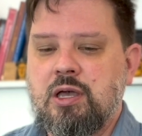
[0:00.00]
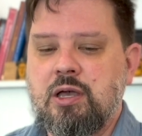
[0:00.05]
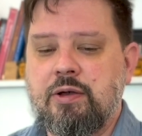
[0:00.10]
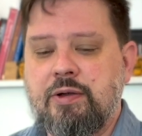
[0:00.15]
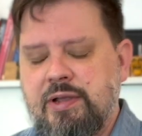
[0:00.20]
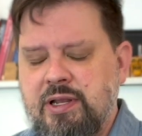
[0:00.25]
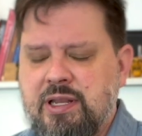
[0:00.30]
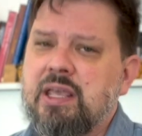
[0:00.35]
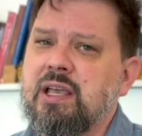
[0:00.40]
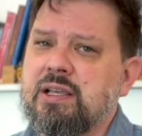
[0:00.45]

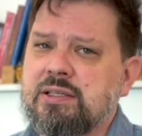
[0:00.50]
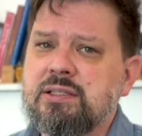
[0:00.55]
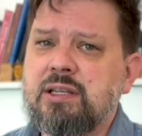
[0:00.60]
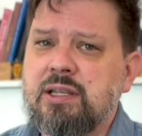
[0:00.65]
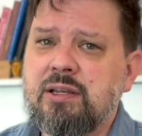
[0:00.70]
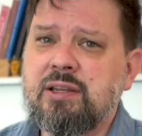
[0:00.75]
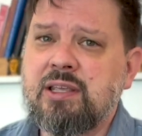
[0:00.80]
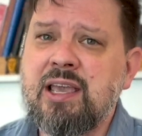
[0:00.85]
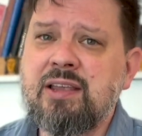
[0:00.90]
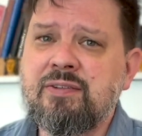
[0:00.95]
yes,
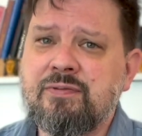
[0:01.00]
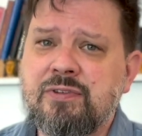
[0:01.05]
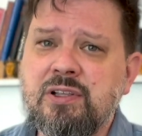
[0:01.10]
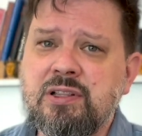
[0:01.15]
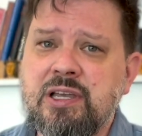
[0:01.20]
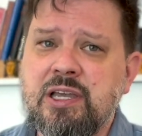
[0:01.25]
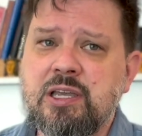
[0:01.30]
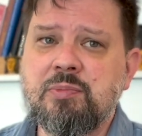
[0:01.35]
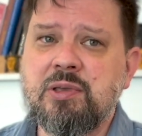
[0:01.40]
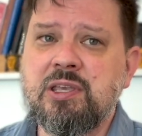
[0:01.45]
it can feel
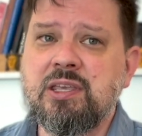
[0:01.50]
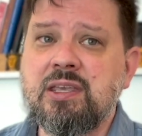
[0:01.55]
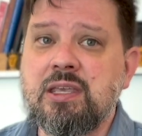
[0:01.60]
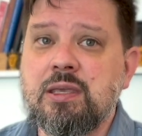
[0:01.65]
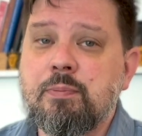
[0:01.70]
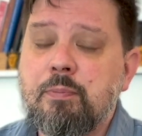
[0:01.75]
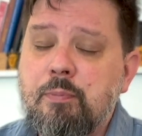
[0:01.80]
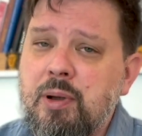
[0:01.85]
like PE,